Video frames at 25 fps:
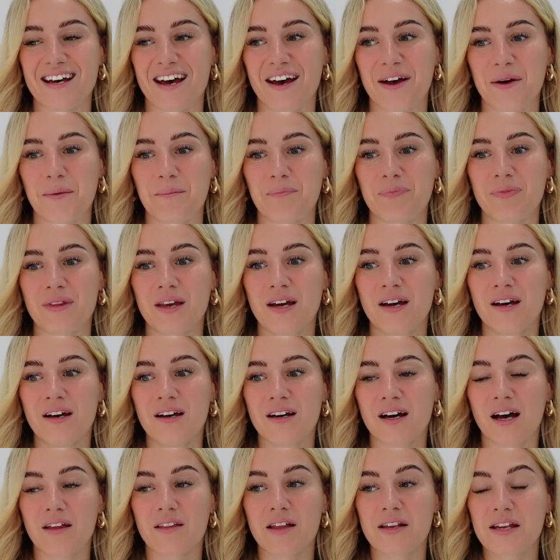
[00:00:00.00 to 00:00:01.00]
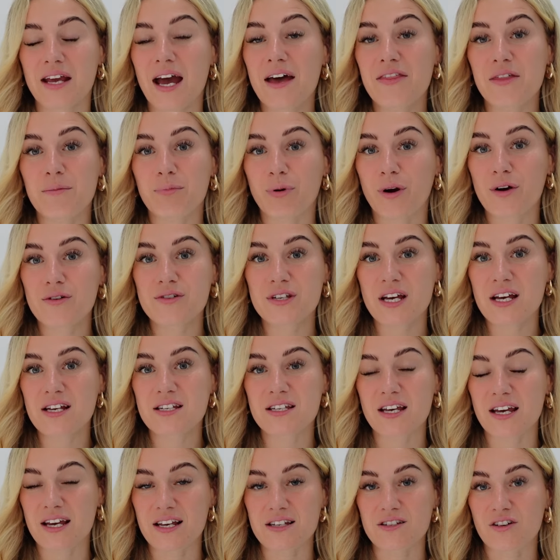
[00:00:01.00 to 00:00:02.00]
Um, And then yeah, the
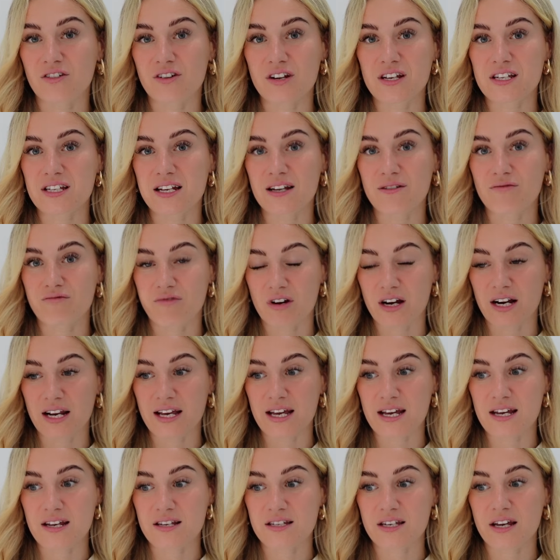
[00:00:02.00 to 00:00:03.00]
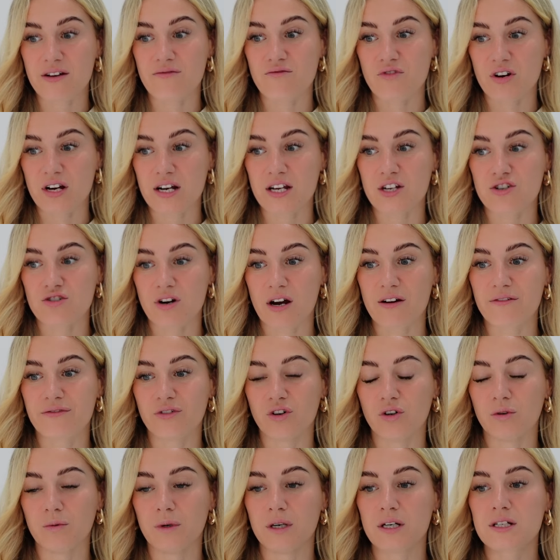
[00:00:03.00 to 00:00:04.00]
process is honestly really easy and really
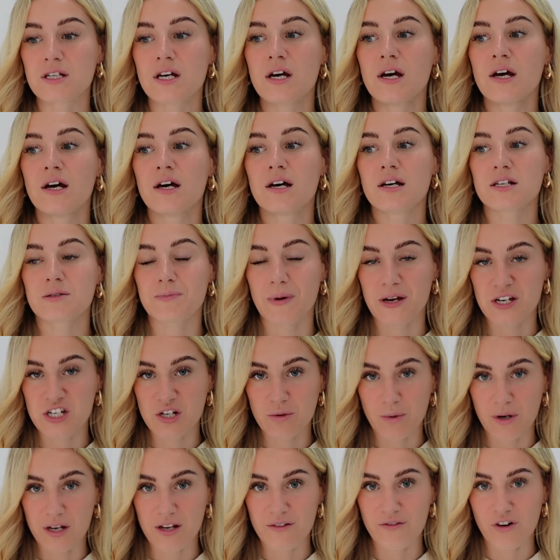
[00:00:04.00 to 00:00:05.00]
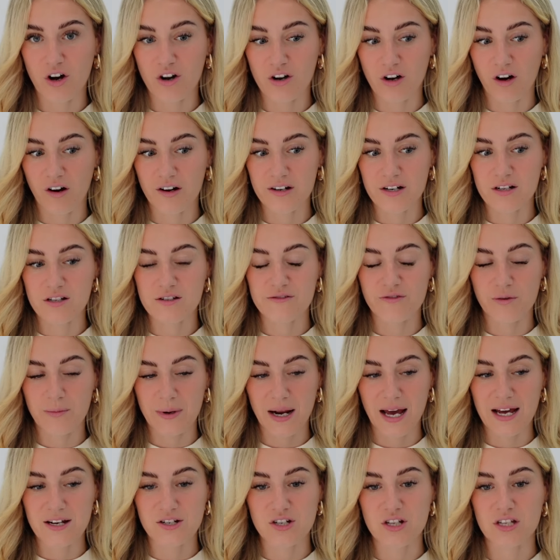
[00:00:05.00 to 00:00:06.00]
straightforward, especially when you've got guidance from an
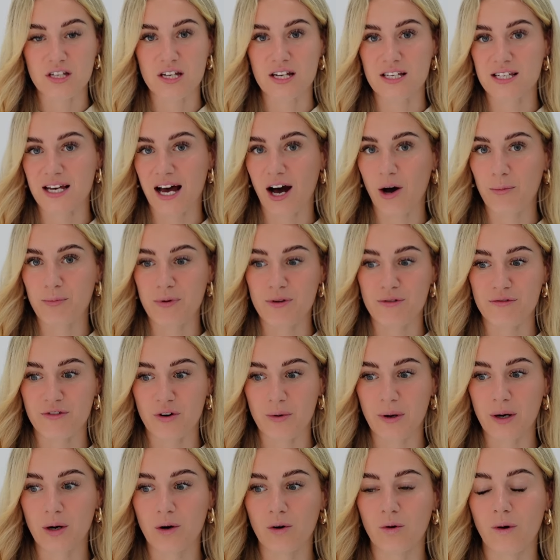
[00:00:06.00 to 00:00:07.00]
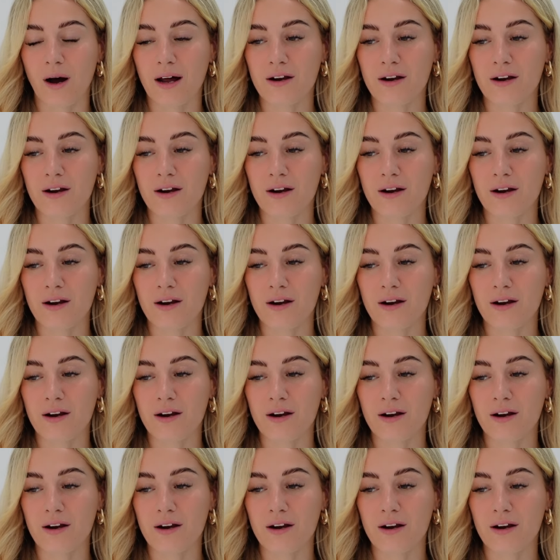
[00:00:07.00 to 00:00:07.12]
agency to help you through it all.